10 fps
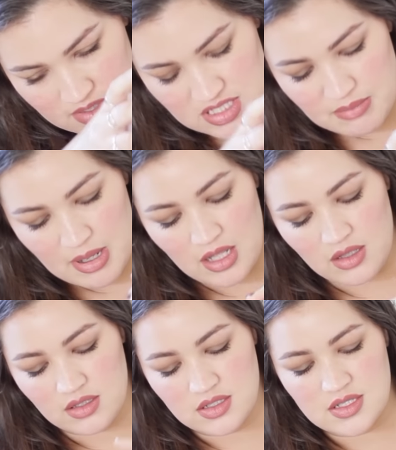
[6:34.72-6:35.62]

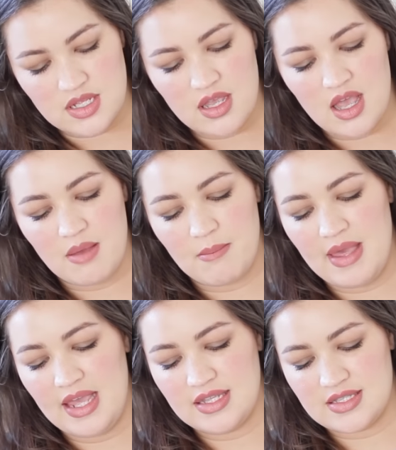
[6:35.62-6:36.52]
smells
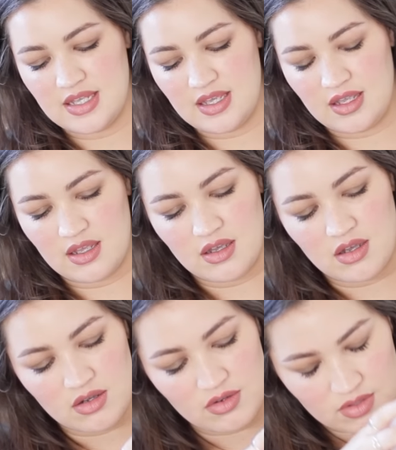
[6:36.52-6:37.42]
amazing.
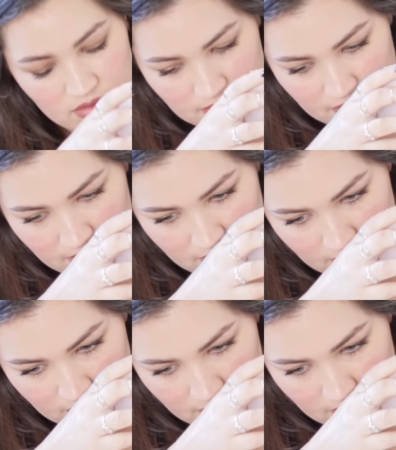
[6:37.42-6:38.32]
Oh,
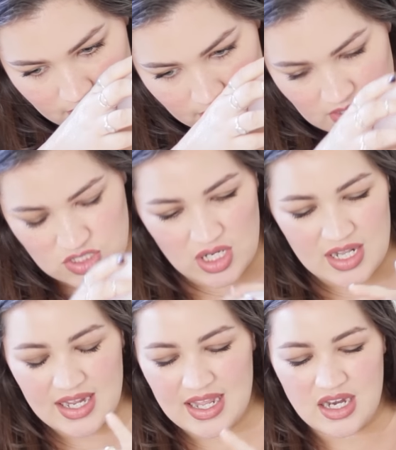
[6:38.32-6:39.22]
it's got
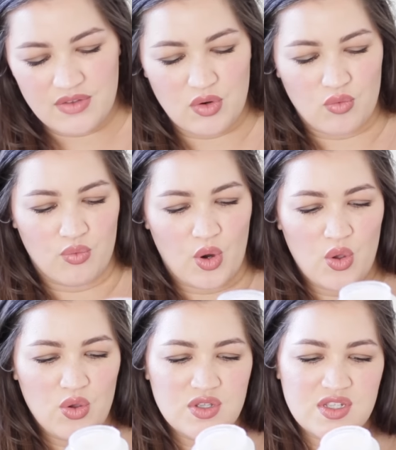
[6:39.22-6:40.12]
that kind of a
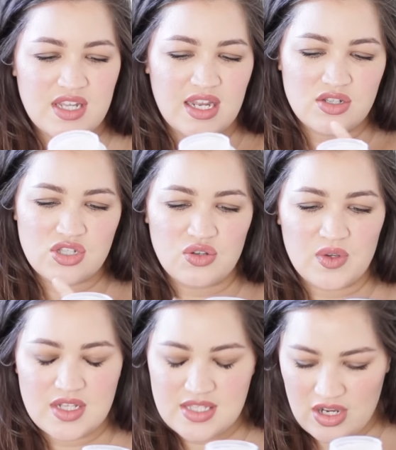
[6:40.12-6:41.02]
rose scent to
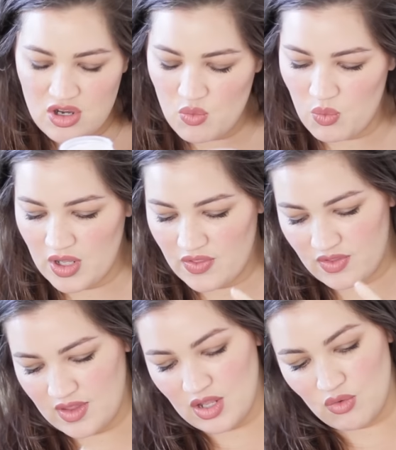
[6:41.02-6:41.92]
it. I don't know what
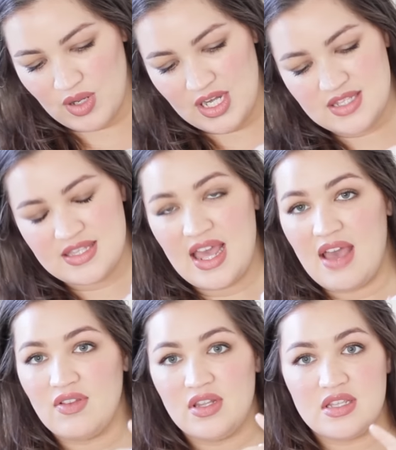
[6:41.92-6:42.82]
ingredients they
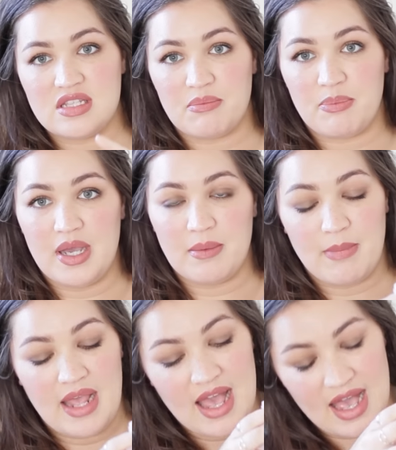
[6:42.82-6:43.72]
have in this, but
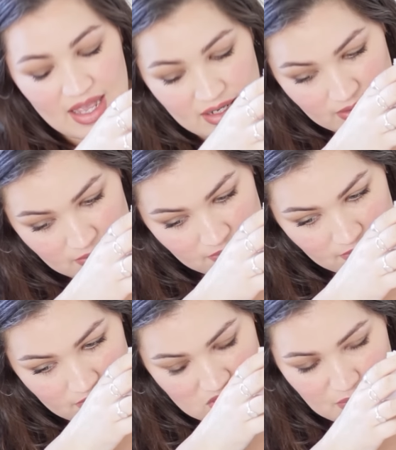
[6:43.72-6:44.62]
my hand
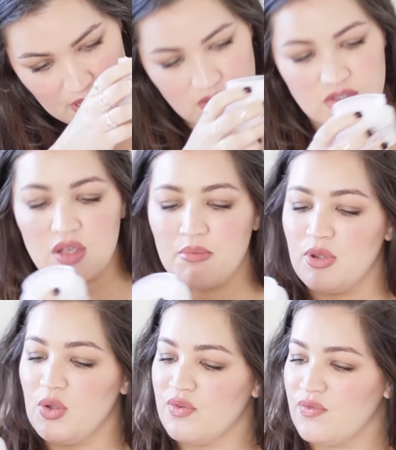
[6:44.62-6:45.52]
smells
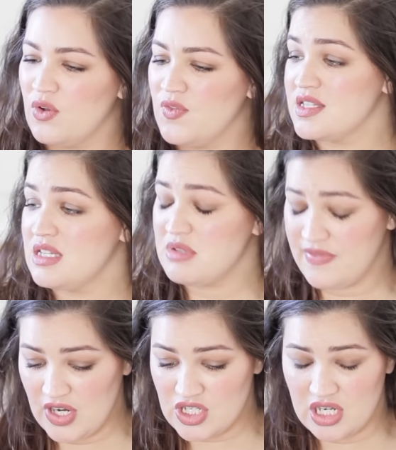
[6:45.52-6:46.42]
beautiful. This seems
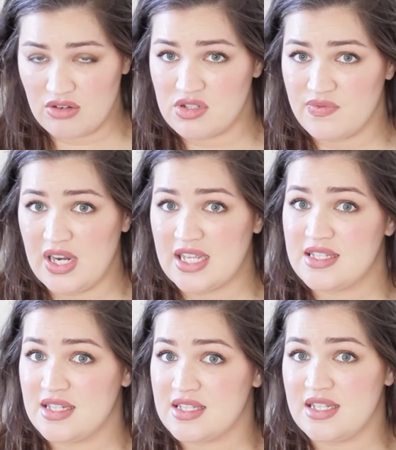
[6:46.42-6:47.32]
very generous for like
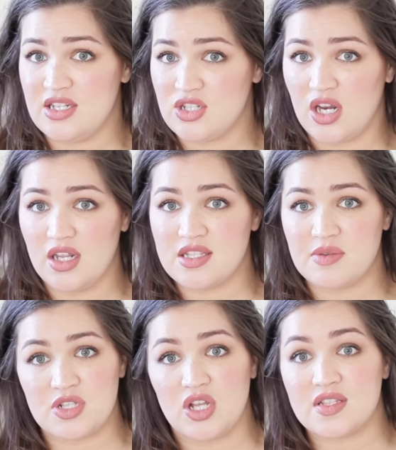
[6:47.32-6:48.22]
$16. It
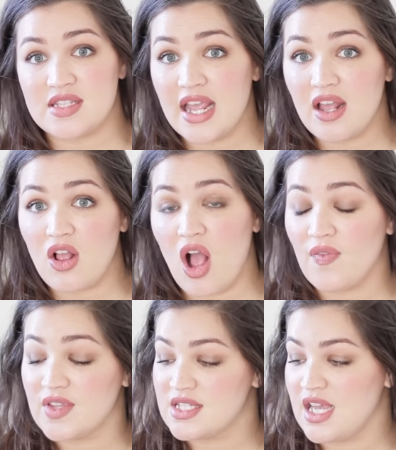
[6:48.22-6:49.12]
was on sale
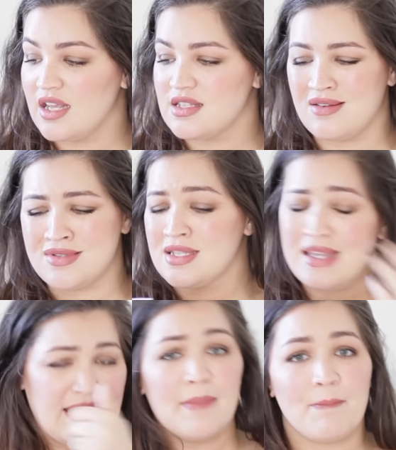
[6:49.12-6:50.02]
on the site and I was like,
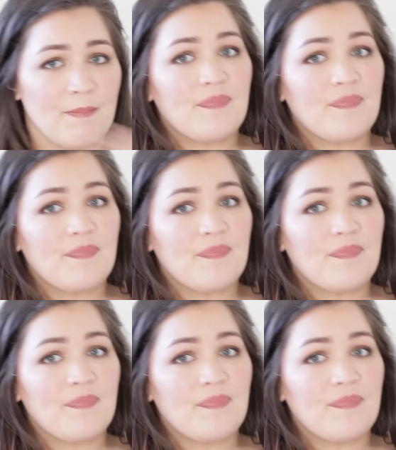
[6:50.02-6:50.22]
yep,